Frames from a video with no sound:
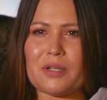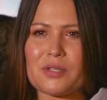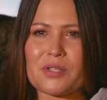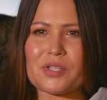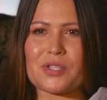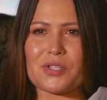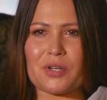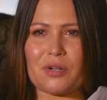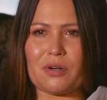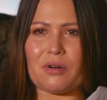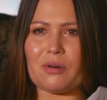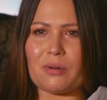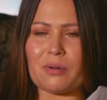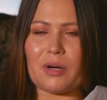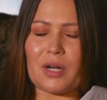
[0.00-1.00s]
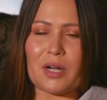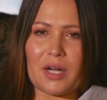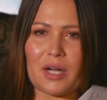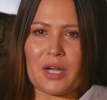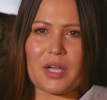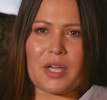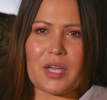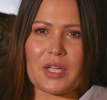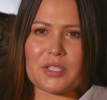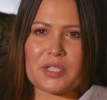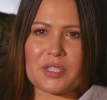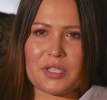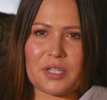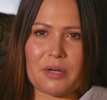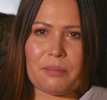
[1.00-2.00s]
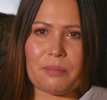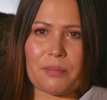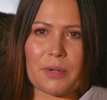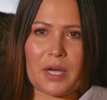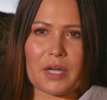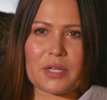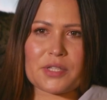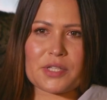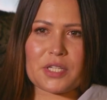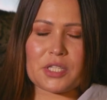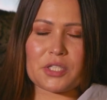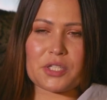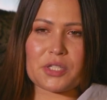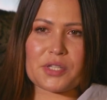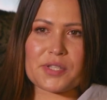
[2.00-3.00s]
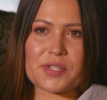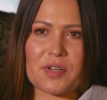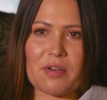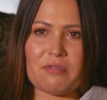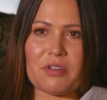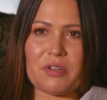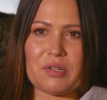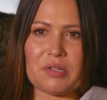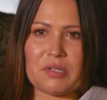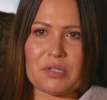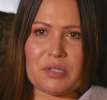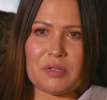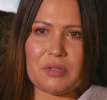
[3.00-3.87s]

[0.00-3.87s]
So I ended up at Station 7